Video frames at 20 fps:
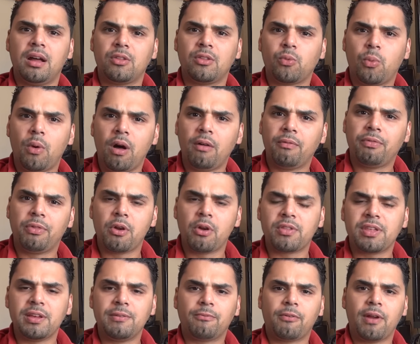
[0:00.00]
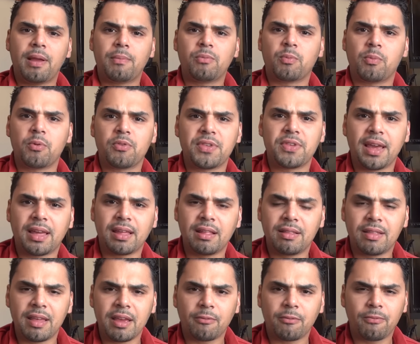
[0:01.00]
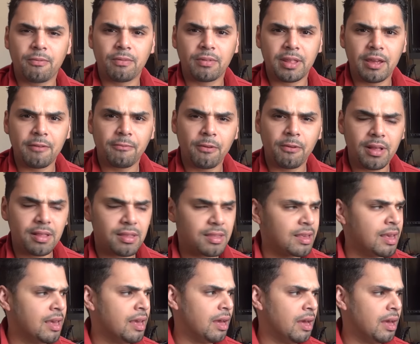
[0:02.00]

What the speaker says: 12, 13 frames per second difference,